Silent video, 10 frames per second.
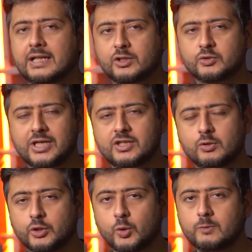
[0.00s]
that you changed
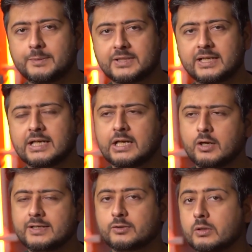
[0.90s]
on the old website
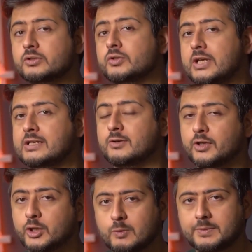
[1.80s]
is also changed on
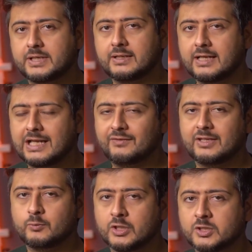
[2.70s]
the new website and
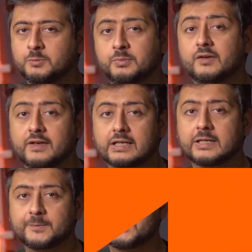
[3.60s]
everything works
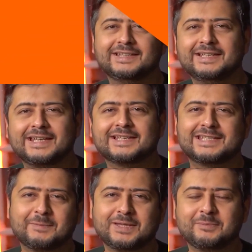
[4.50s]
perfectly. The next
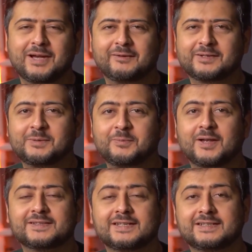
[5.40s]
step in the migration
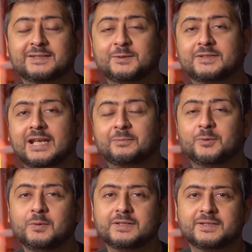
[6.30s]
process is to set up
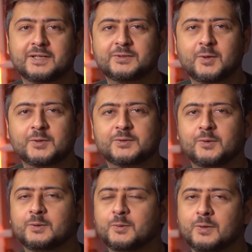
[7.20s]
Google Search
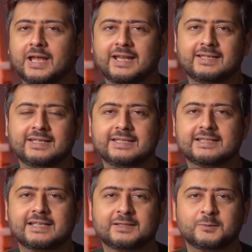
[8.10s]
Console, Google
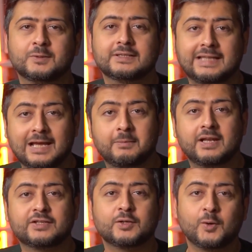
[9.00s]
Analytics, and Google Tag
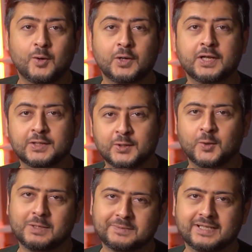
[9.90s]
Manager on
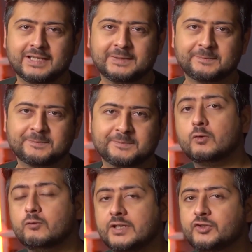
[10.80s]
your website.
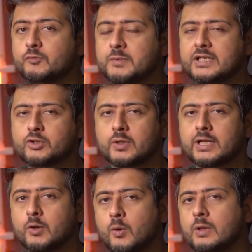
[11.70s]
Once you've made sure
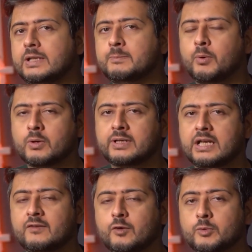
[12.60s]
that all the important
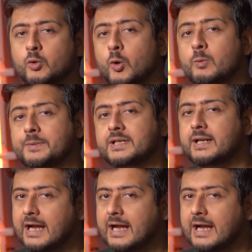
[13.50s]
data from your old website